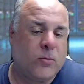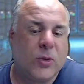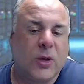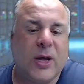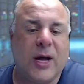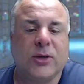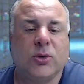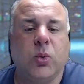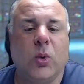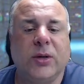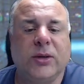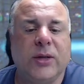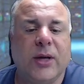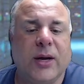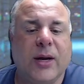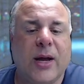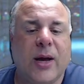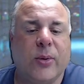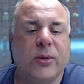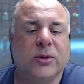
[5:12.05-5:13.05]
That's one
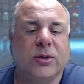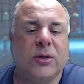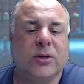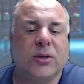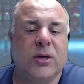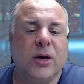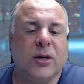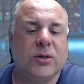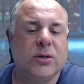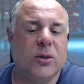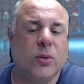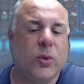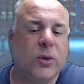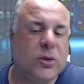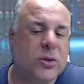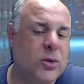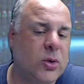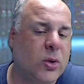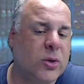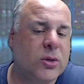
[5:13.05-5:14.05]
thing that I was discussing with
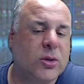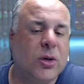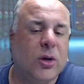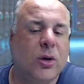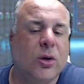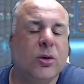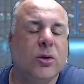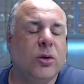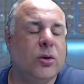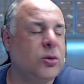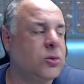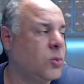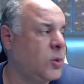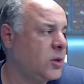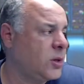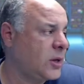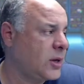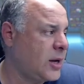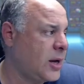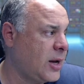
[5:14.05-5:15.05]
Source Code, who's one
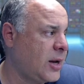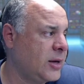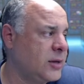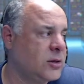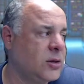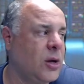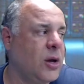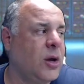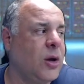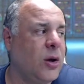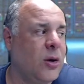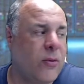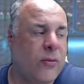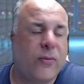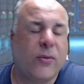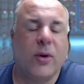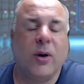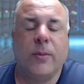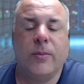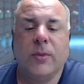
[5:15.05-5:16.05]
of the guys
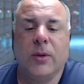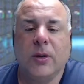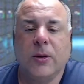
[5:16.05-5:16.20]
from